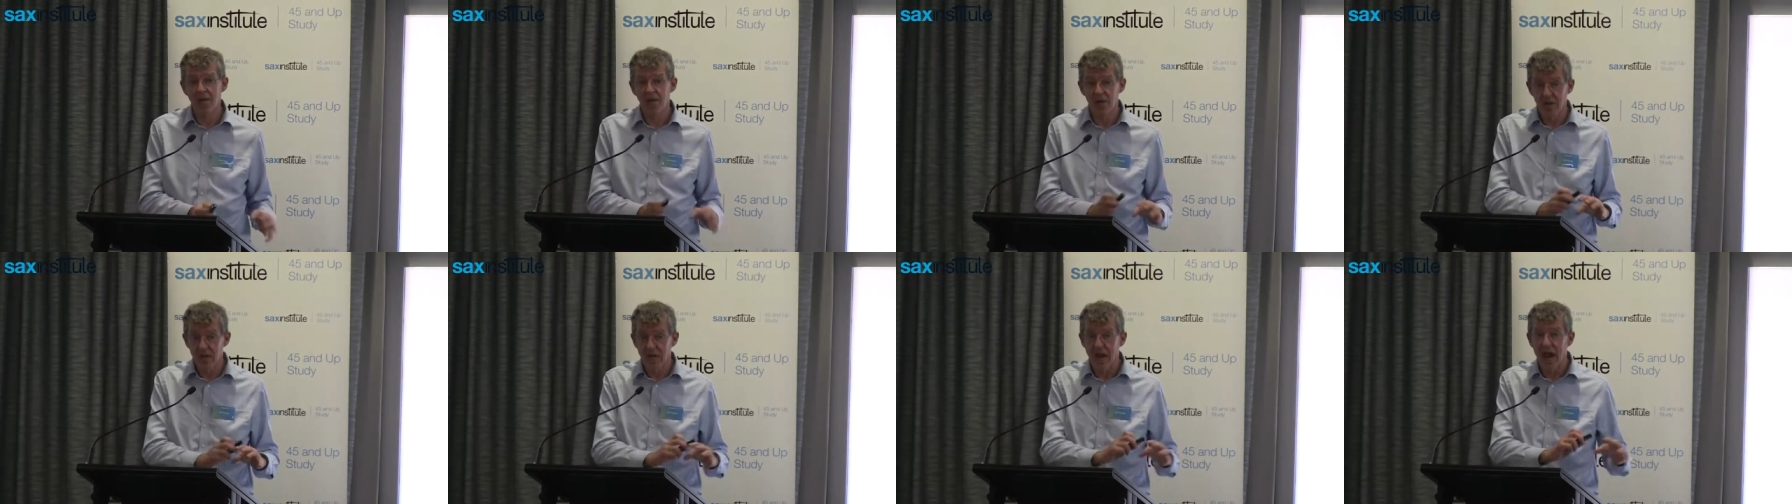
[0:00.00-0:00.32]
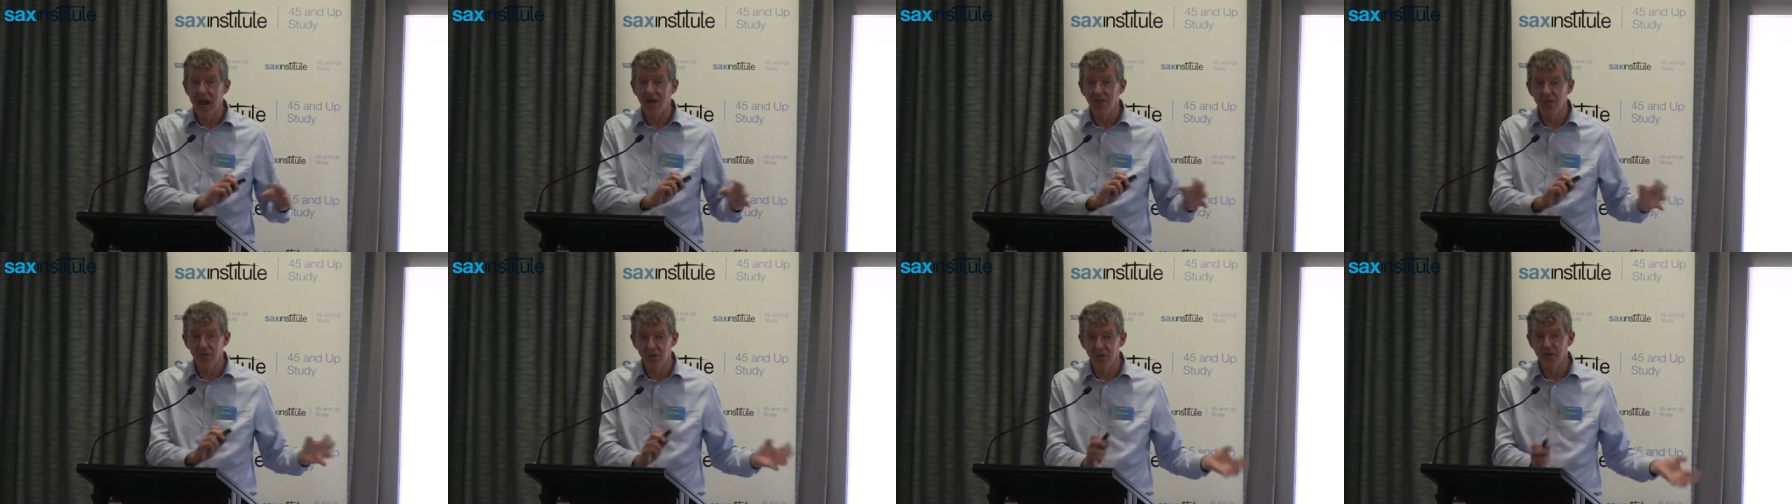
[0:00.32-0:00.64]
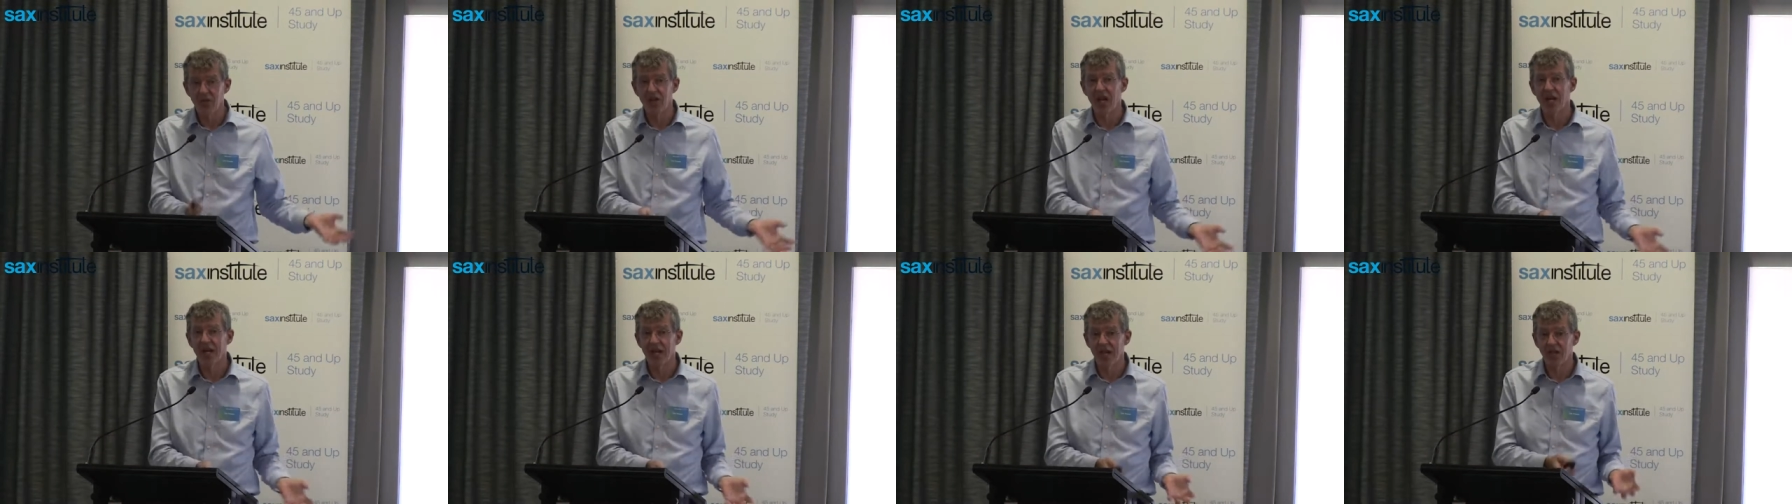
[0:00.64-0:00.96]
the
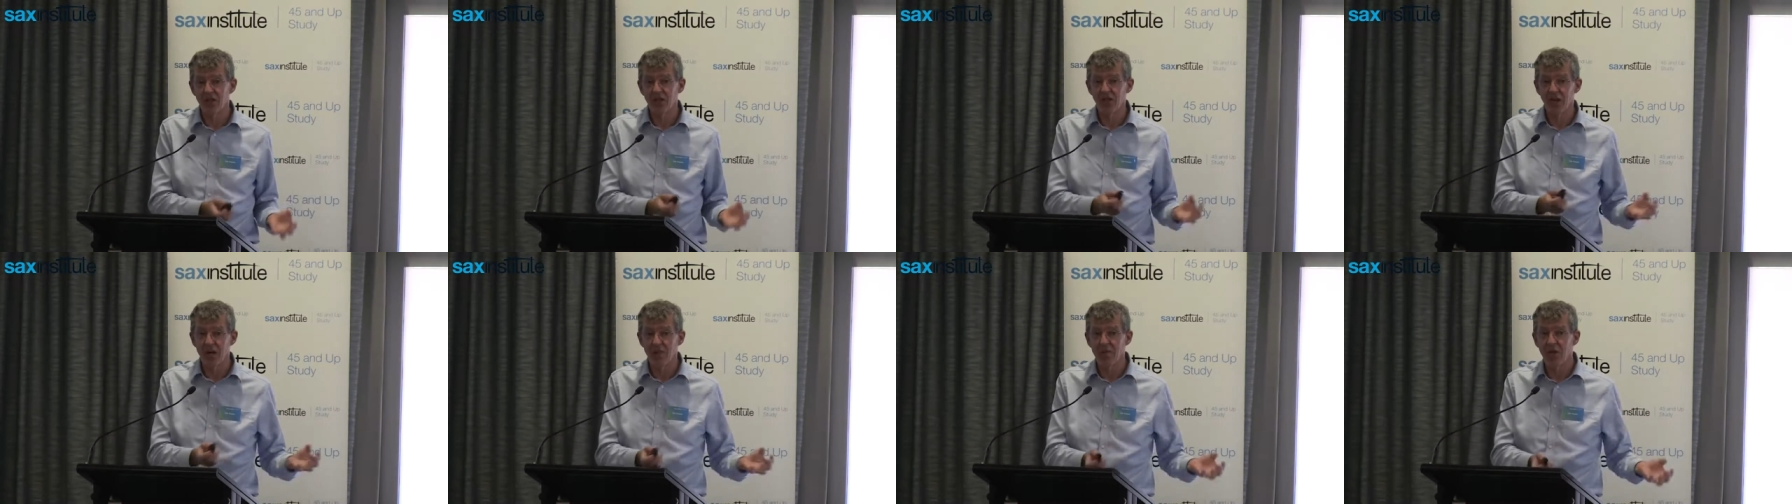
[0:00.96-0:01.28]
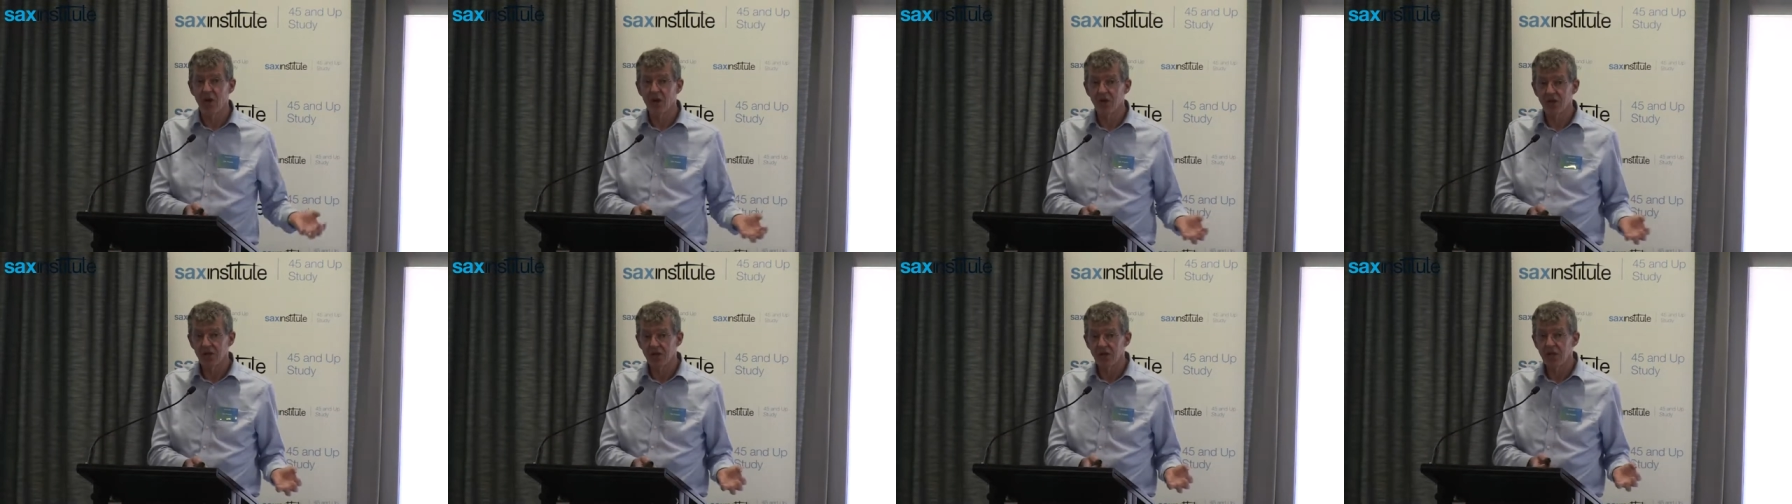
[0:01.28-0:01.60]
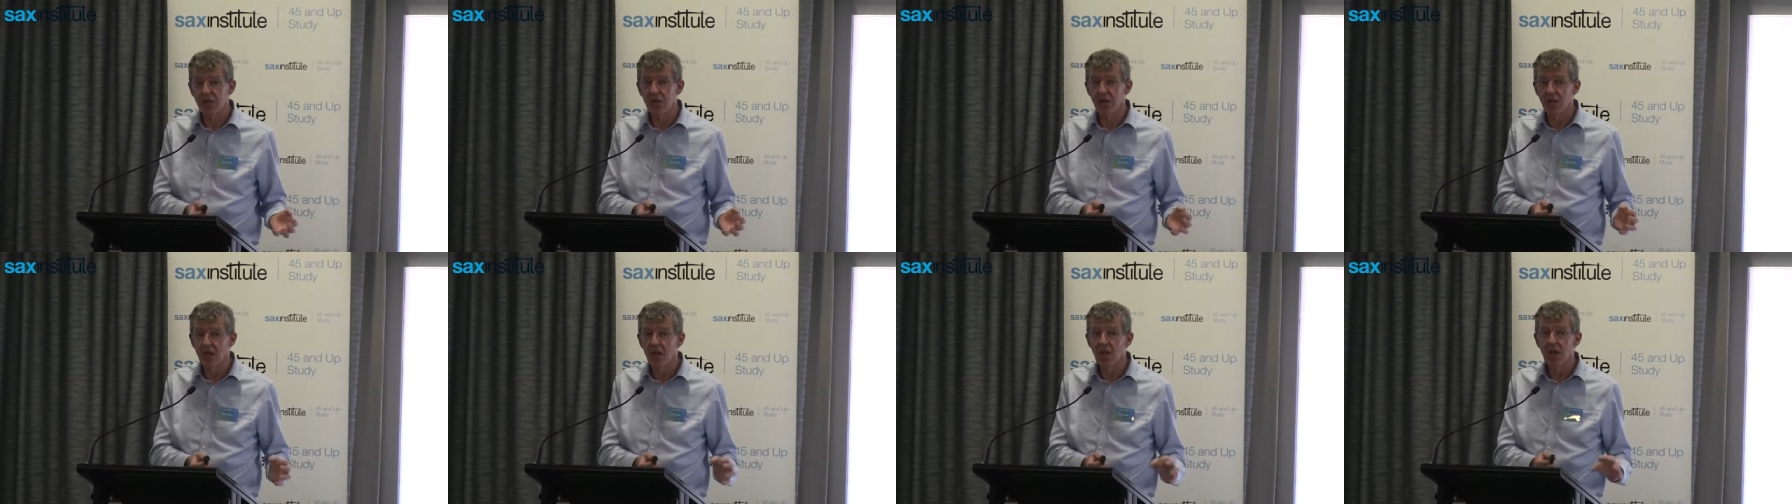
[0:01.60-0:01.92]
average
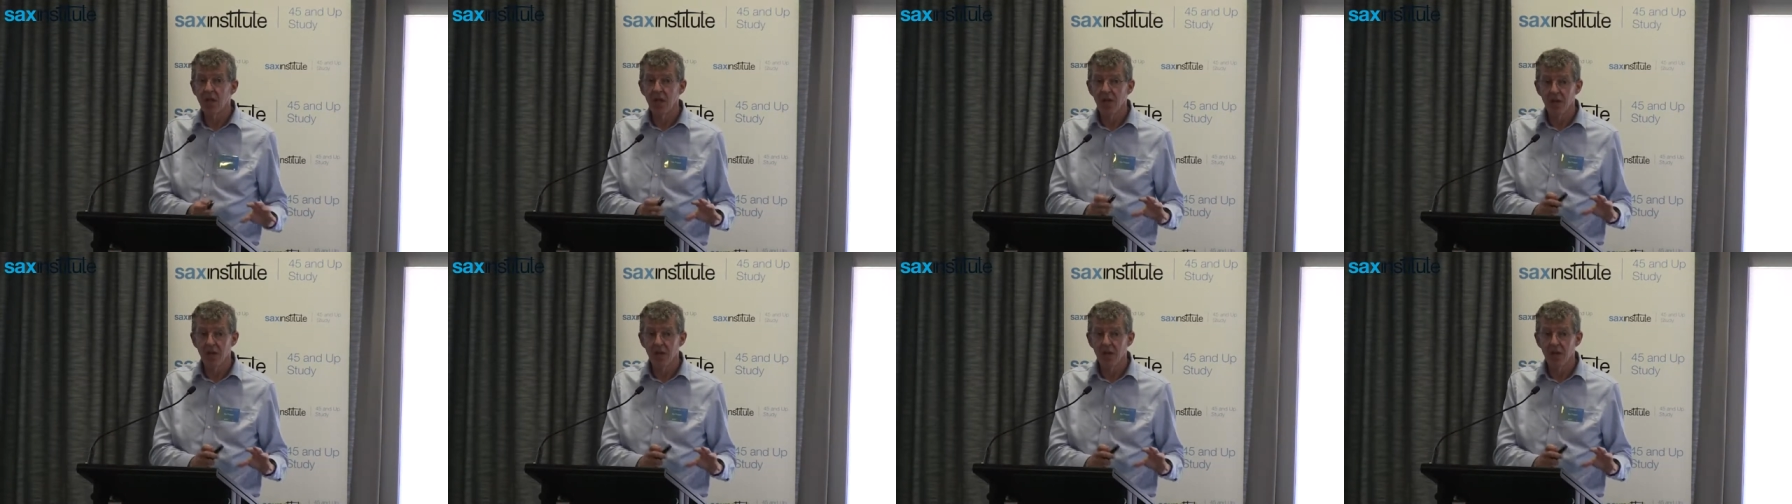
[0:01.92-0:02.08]
NHMRC